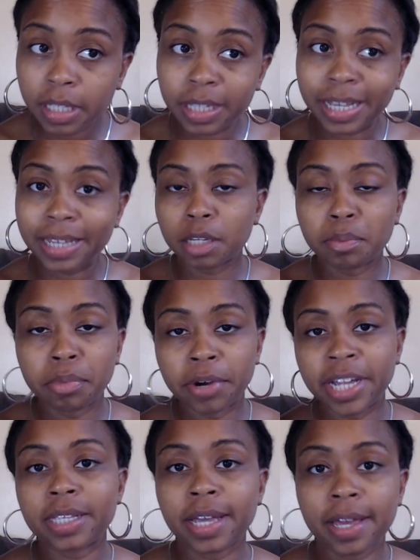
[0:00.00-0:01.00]
like the
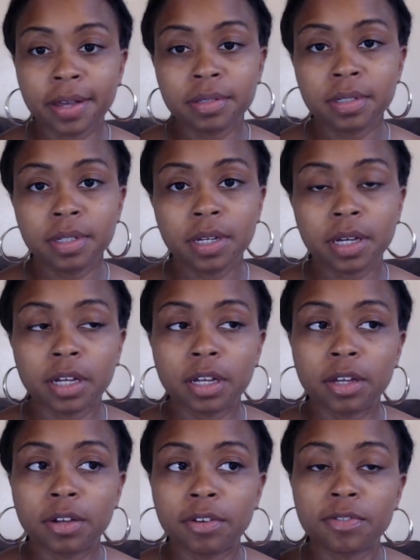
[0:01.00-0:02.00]
breakdown
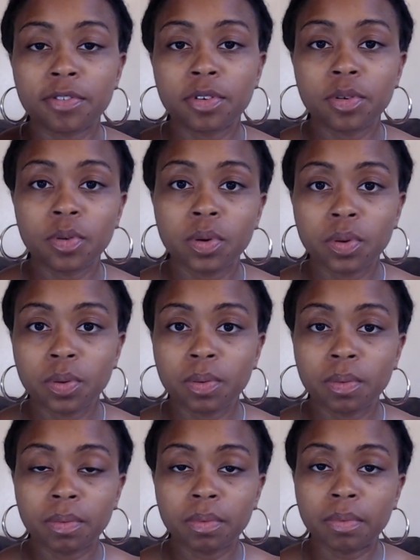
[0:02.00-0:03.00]
of
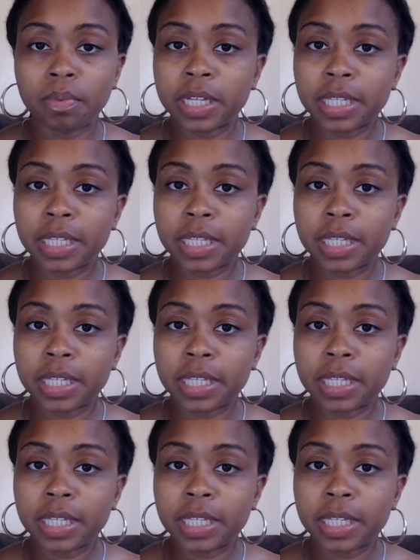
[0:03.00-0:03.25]
what